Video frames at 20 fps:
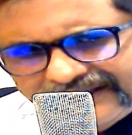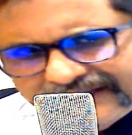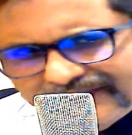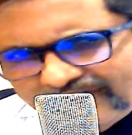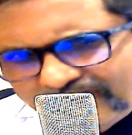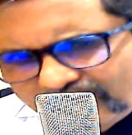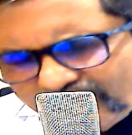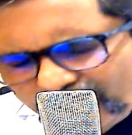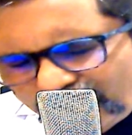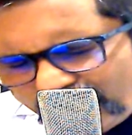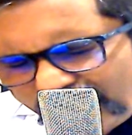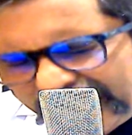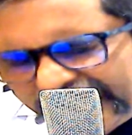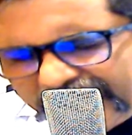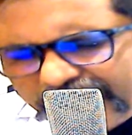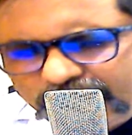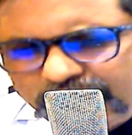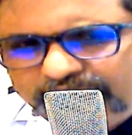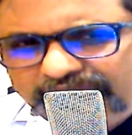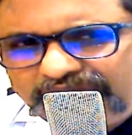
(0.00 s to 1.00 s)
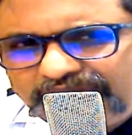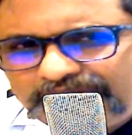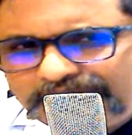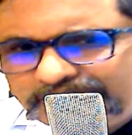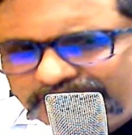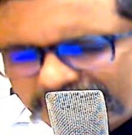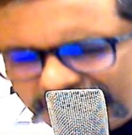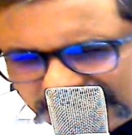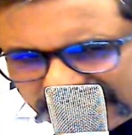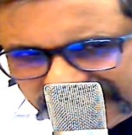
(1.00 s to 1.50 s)
why do we
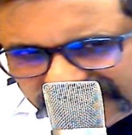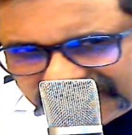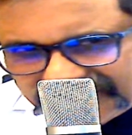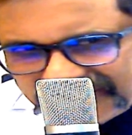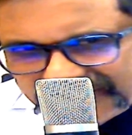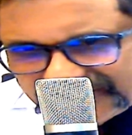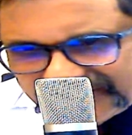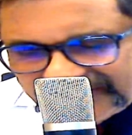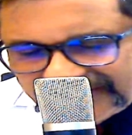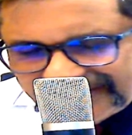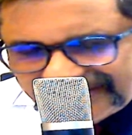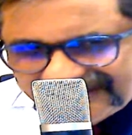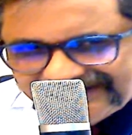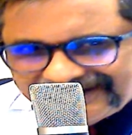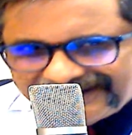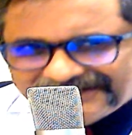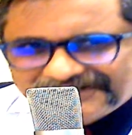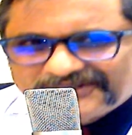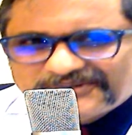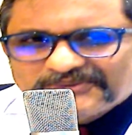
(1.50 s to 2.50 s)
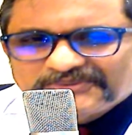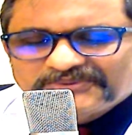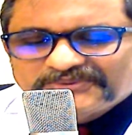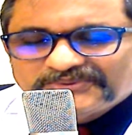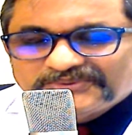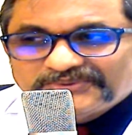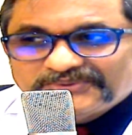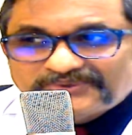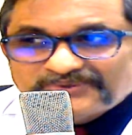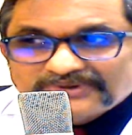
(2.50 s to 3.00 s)
use this?
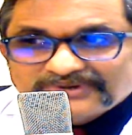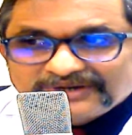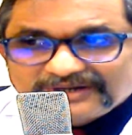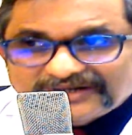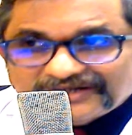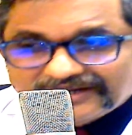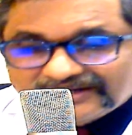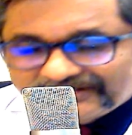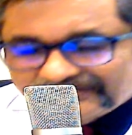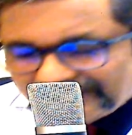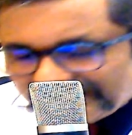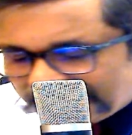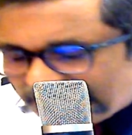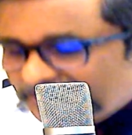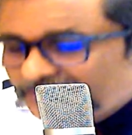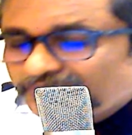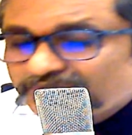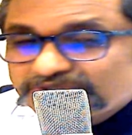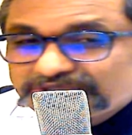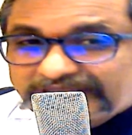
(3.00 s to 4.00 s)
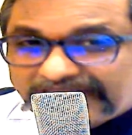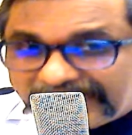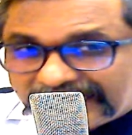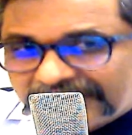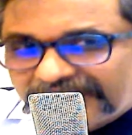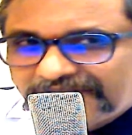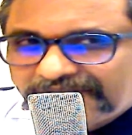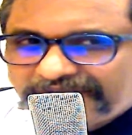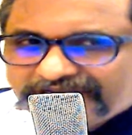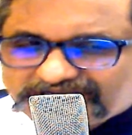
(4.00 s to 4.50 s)
To reduce the
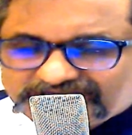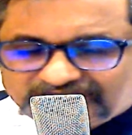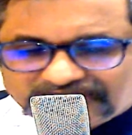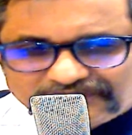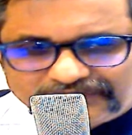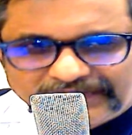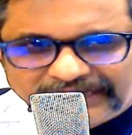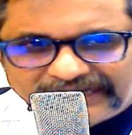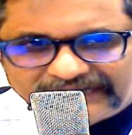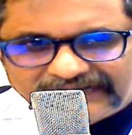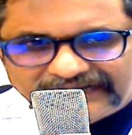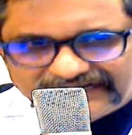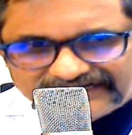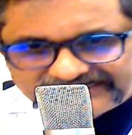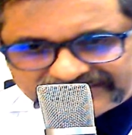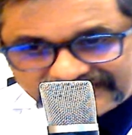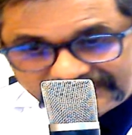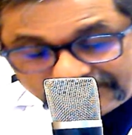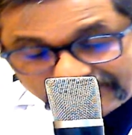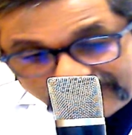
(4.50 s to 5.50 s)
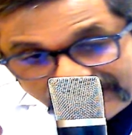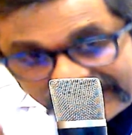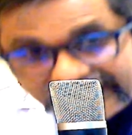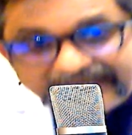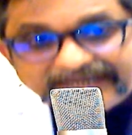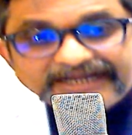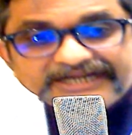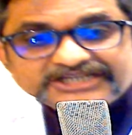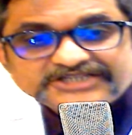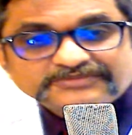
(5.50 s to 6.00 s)
activation of platelets. The
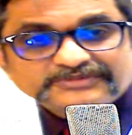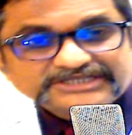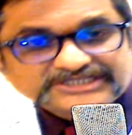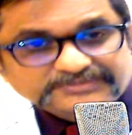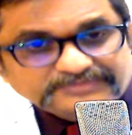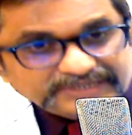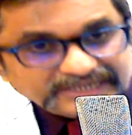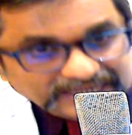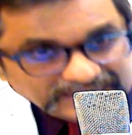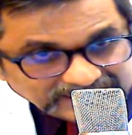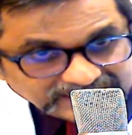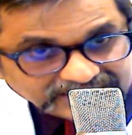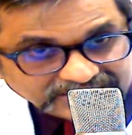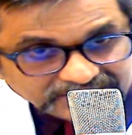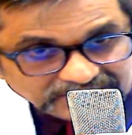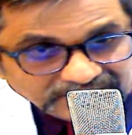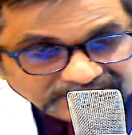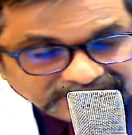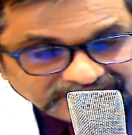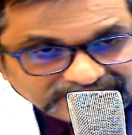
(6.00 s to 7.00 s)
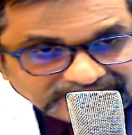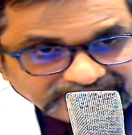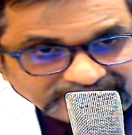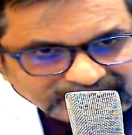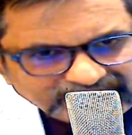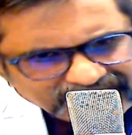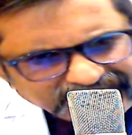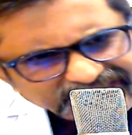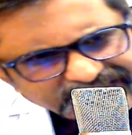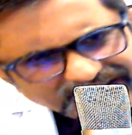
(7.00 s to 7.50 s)
platelets must be activated
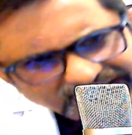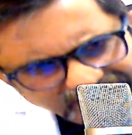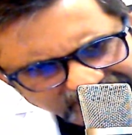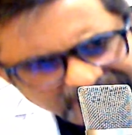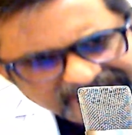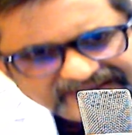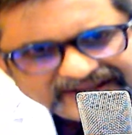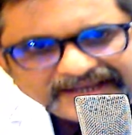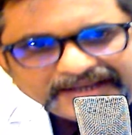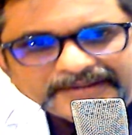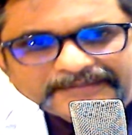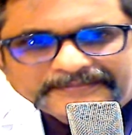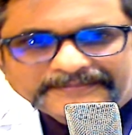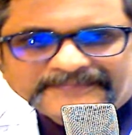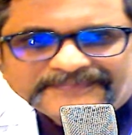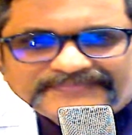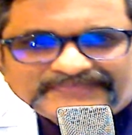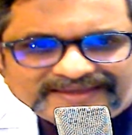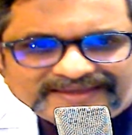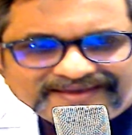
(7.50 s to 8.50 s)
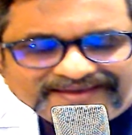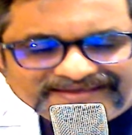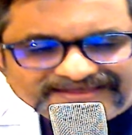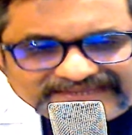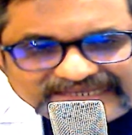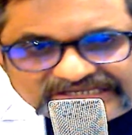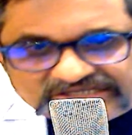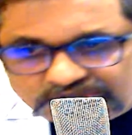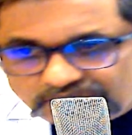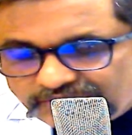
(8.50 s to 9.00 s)
at the right time.
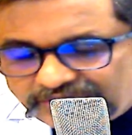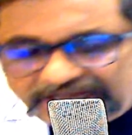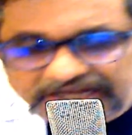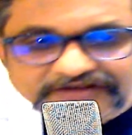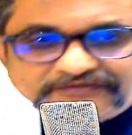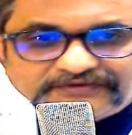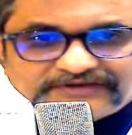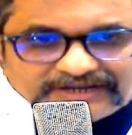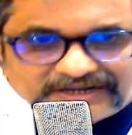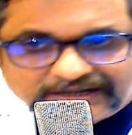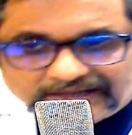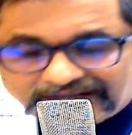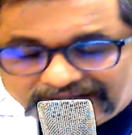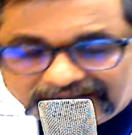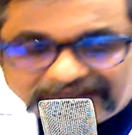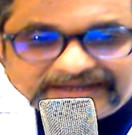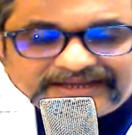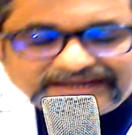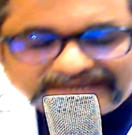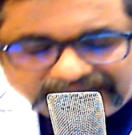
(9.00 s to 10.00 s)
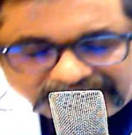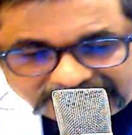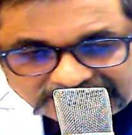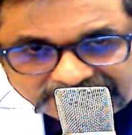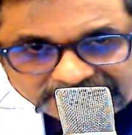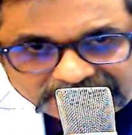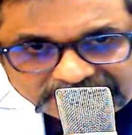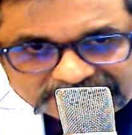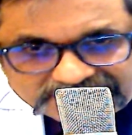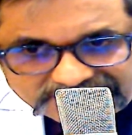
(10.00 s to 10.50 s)
There's no need for early
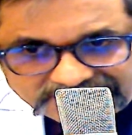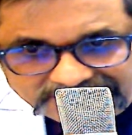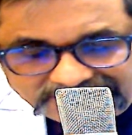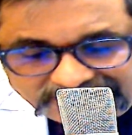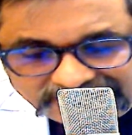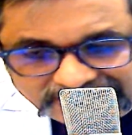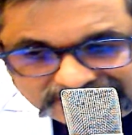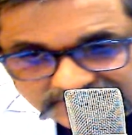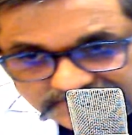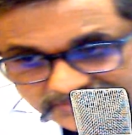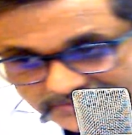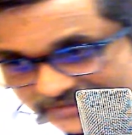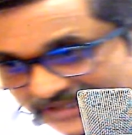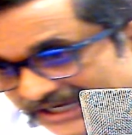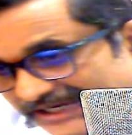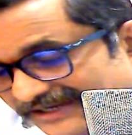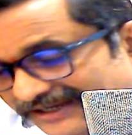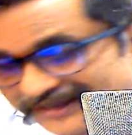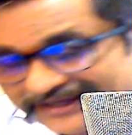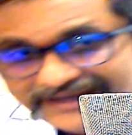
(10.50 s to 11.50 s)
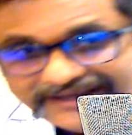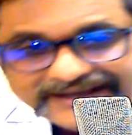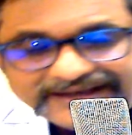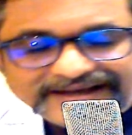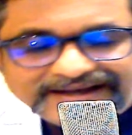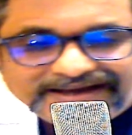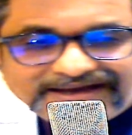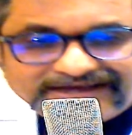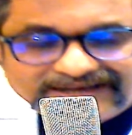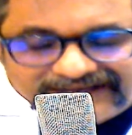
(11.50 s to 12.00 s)
activation so that
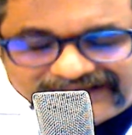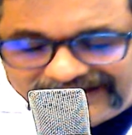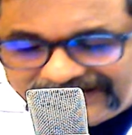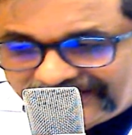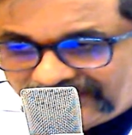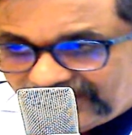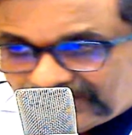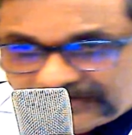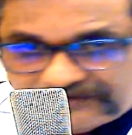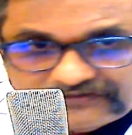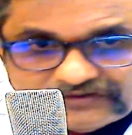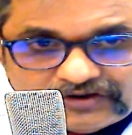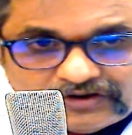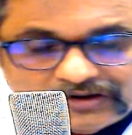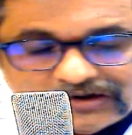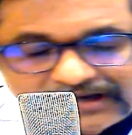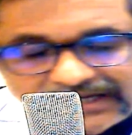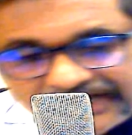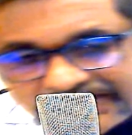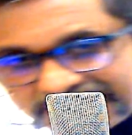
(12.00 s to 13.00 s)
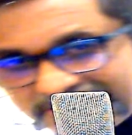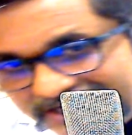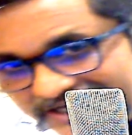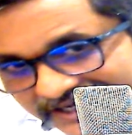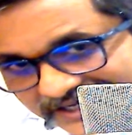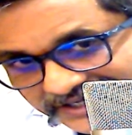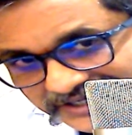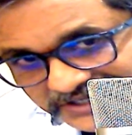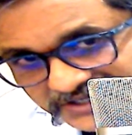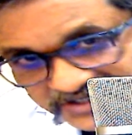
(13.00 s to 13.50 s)
a lot of coagulation
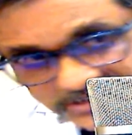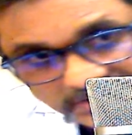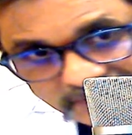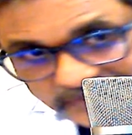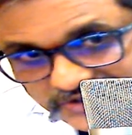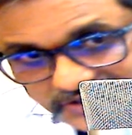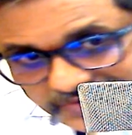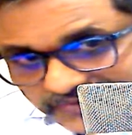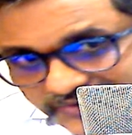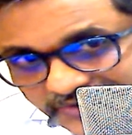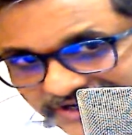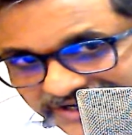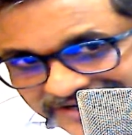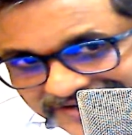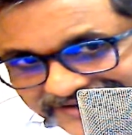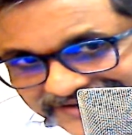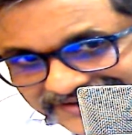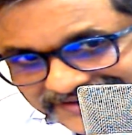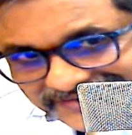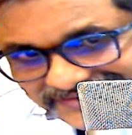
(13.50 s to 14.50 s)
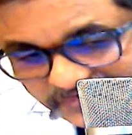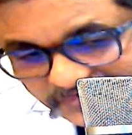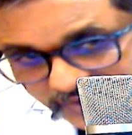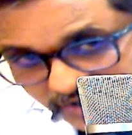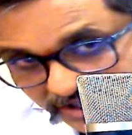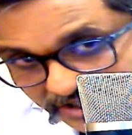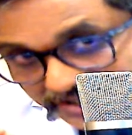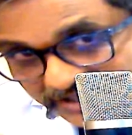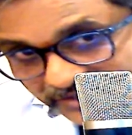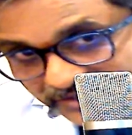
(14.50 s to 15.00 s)
occurs. No, we don't want. We
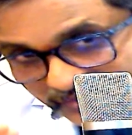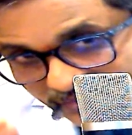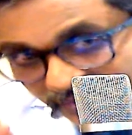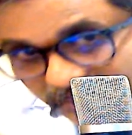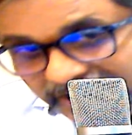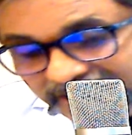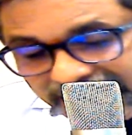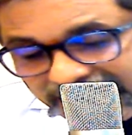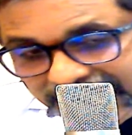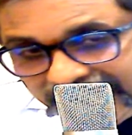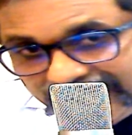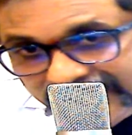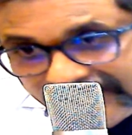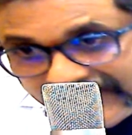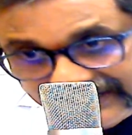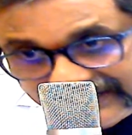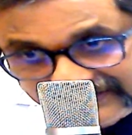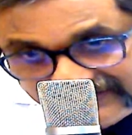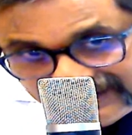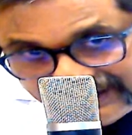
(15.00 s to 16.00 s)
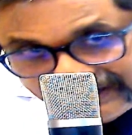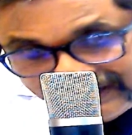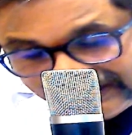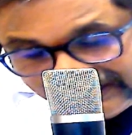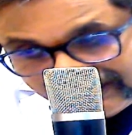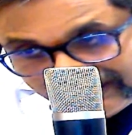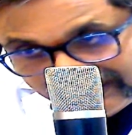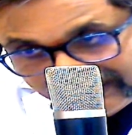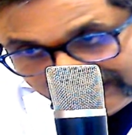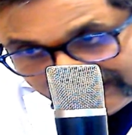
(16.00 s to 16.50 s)
want it only at the
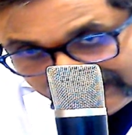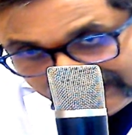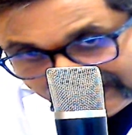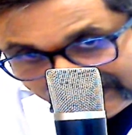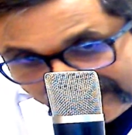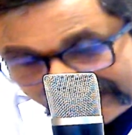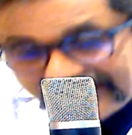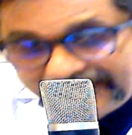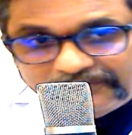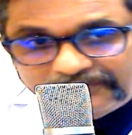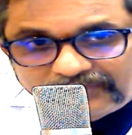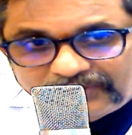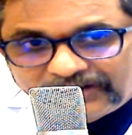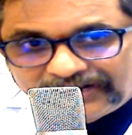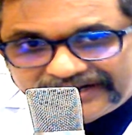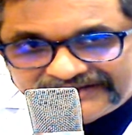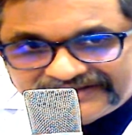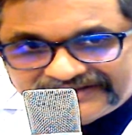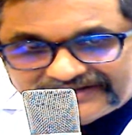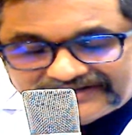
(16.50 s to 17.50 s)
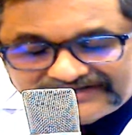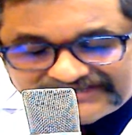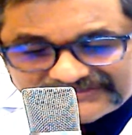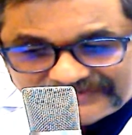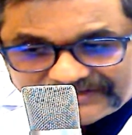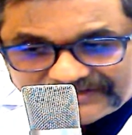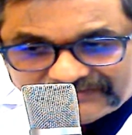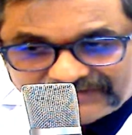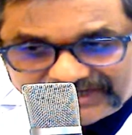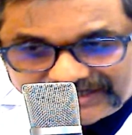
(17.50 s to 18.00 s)
end point, that is
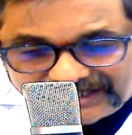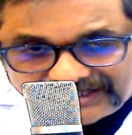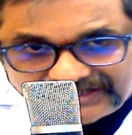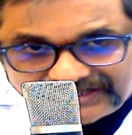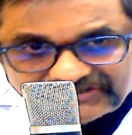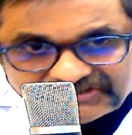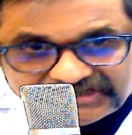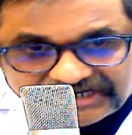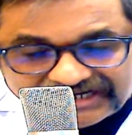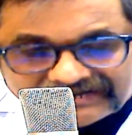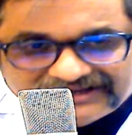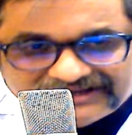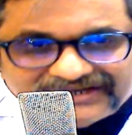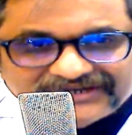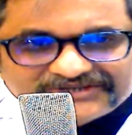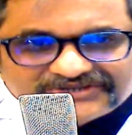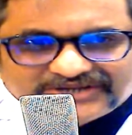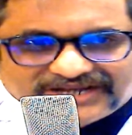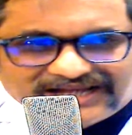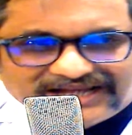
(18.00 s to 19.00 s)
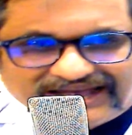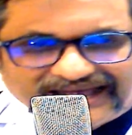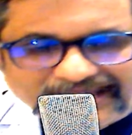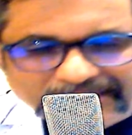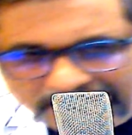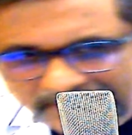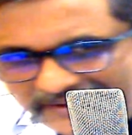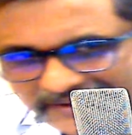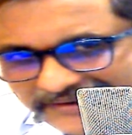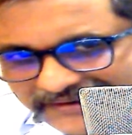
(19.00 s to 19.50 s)
when we inject, it should
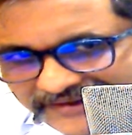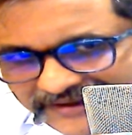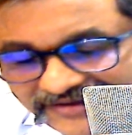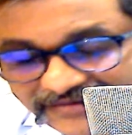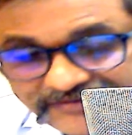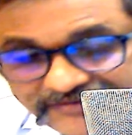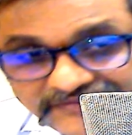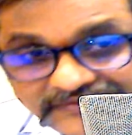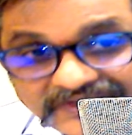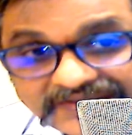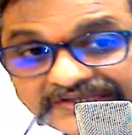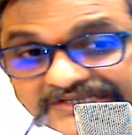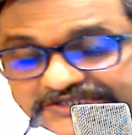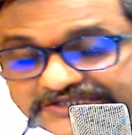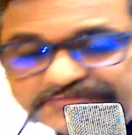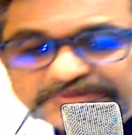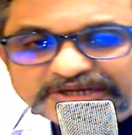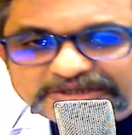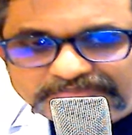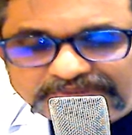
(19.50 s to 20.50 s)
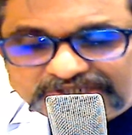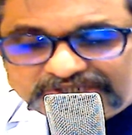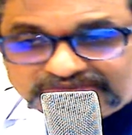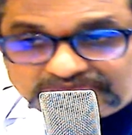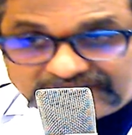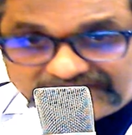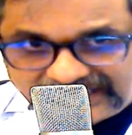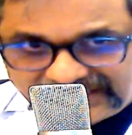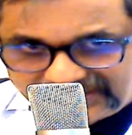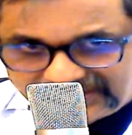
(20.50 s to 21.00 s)
happen. For this purpose,
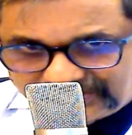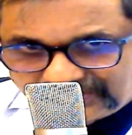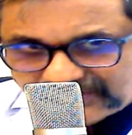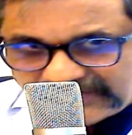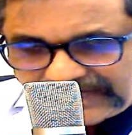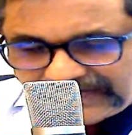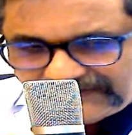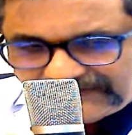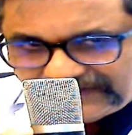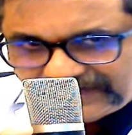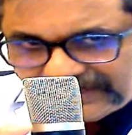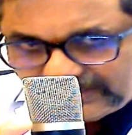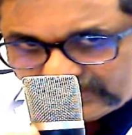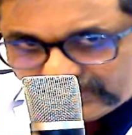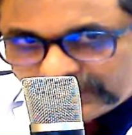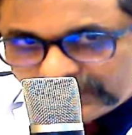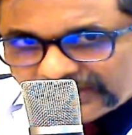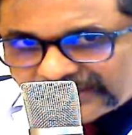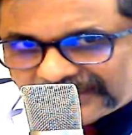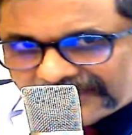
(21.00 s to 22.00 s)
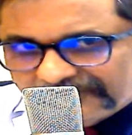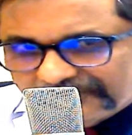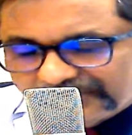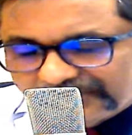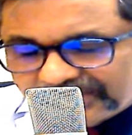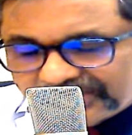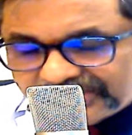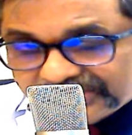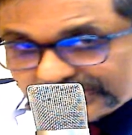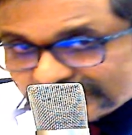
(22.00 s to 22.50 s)
we need to have a lower
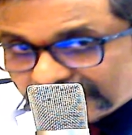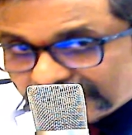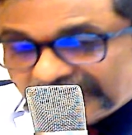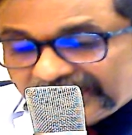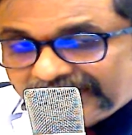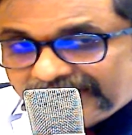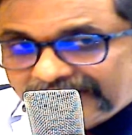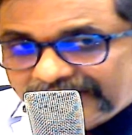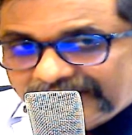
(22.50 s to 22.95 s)
temperature so that